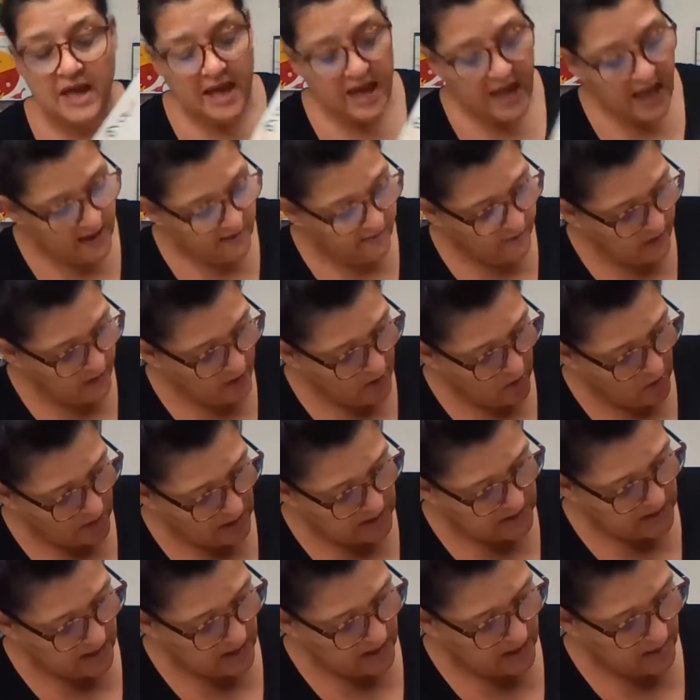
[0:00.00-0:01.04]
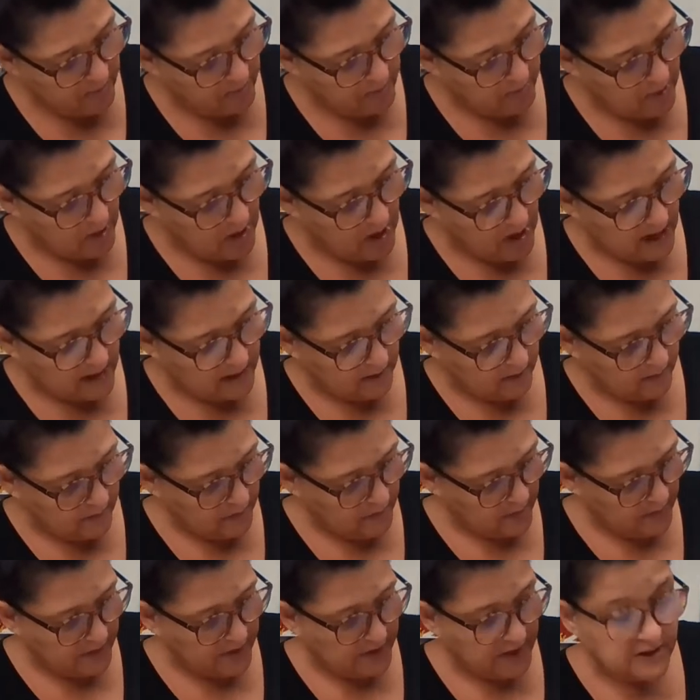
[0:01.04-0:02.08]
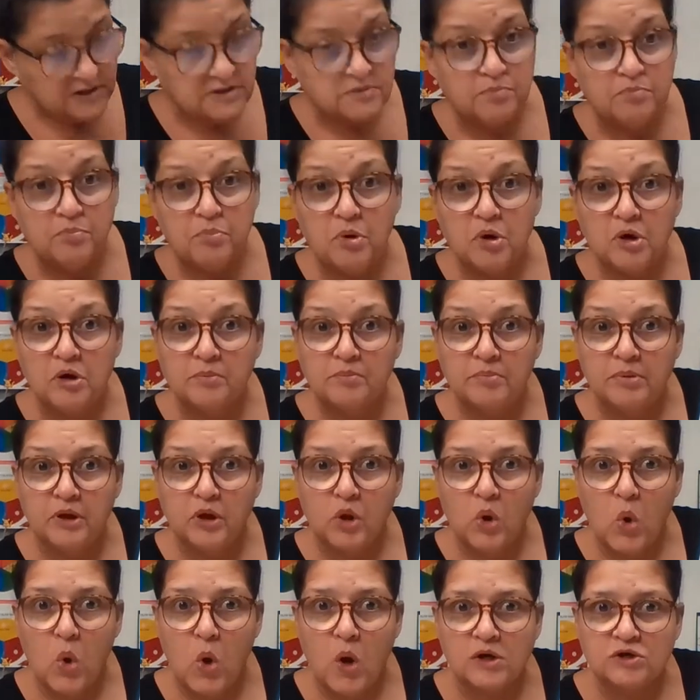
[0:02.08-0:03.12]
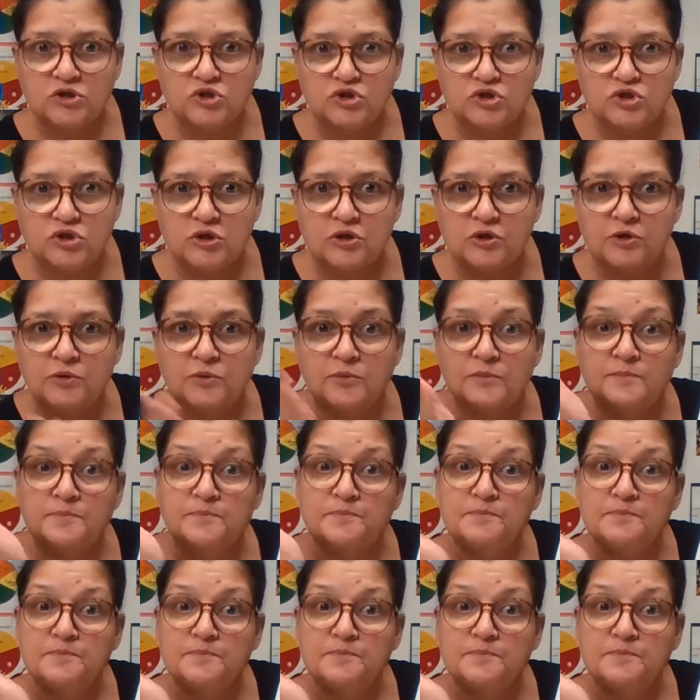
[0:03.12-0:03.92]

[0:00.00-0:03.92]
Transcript: If you notice on the bottom, this book belongs to.